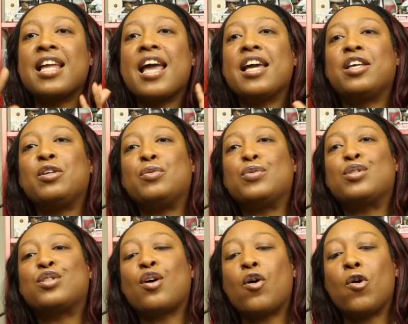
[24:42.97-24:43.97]
Thank you
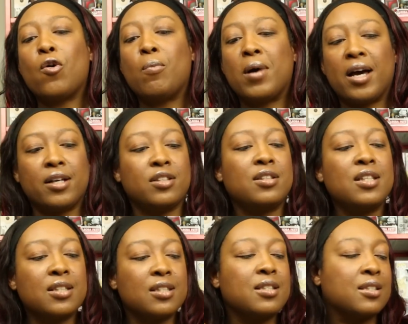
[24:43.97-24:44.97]
so much.
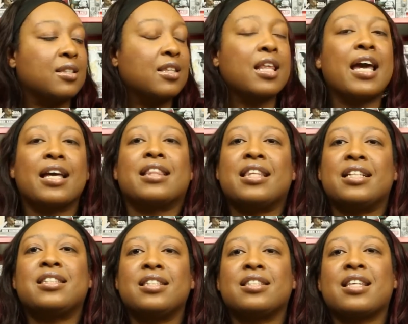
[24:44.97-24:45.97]
This is like
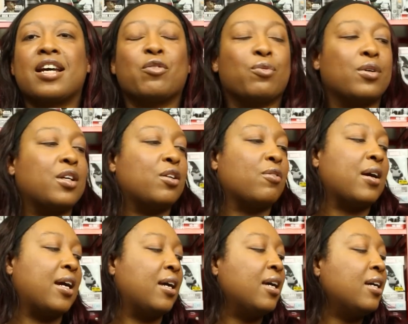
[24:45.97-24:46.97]
really
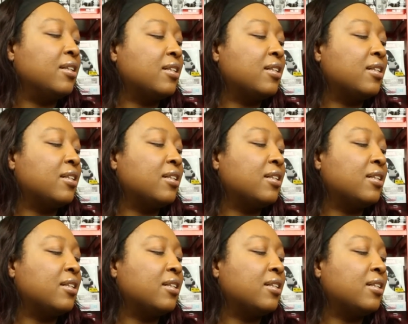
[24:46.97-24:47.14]
great